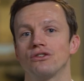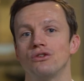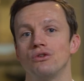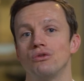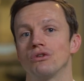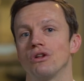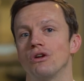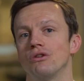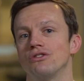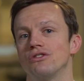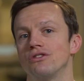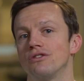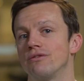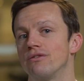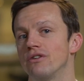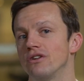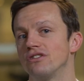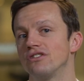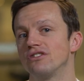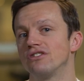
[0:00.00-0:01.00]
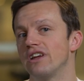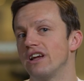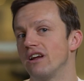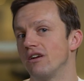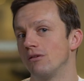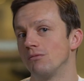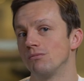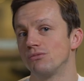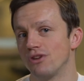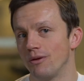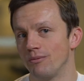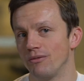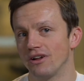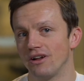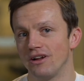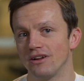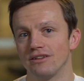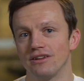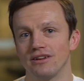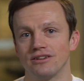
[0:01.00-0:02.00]
who closes the first sale, something
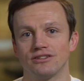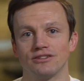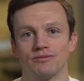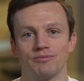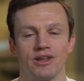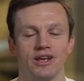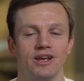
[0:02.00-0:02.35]
like this.